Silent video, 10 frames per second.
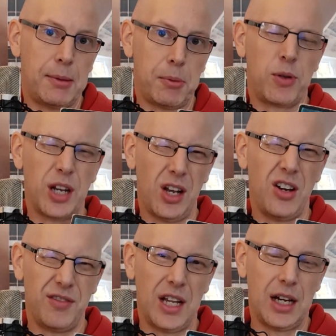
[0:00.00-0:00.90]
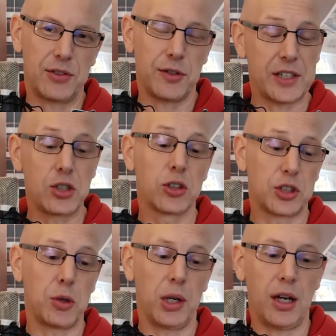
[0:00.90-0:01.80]
album with a lot of live stuff. He
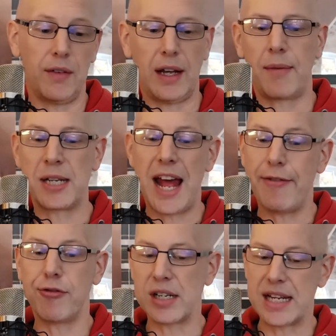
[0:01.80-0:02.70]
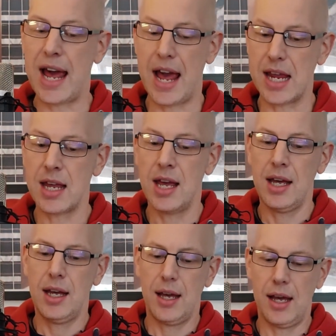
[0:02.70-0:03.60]
does do a lot of live. I mean, Every Day
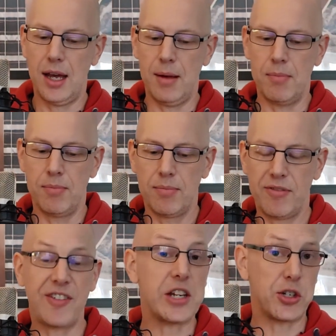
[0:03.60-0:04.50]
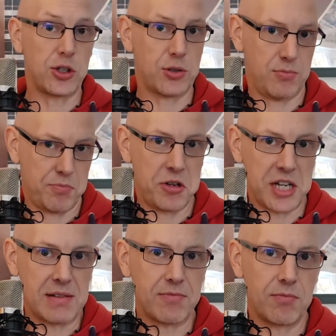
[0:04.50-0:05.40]
features
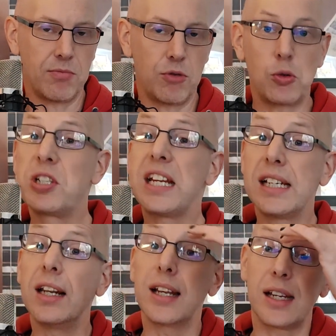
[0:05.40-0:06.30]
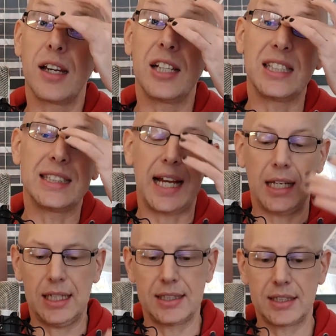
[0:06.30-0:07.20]
pretty routinely in his
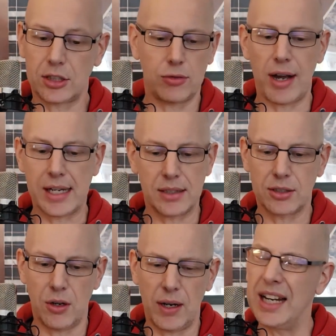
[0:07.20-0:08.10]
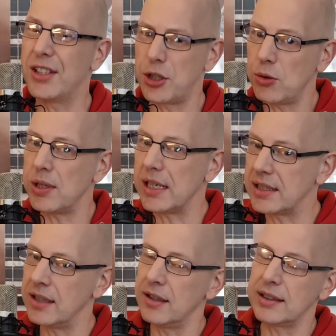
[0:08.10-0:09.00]
set list. It's a great song, and I do
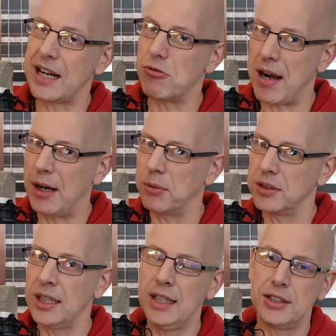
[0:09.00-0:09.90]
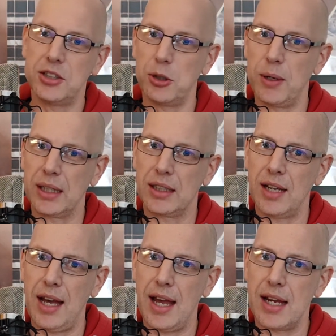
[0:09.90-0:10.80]
need to get round to doing
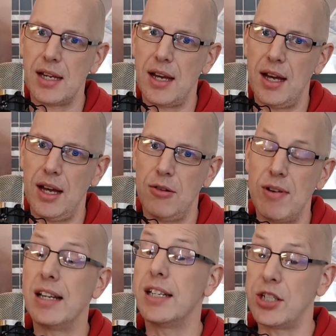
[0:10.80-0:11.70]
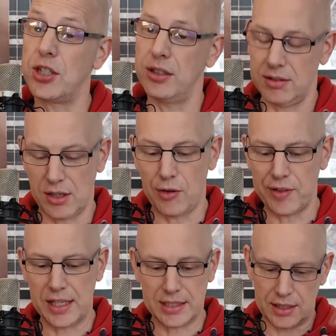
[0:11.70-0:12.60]
a rendition
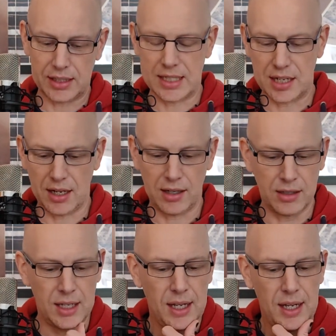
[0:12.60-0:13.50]
of it. There's a guitar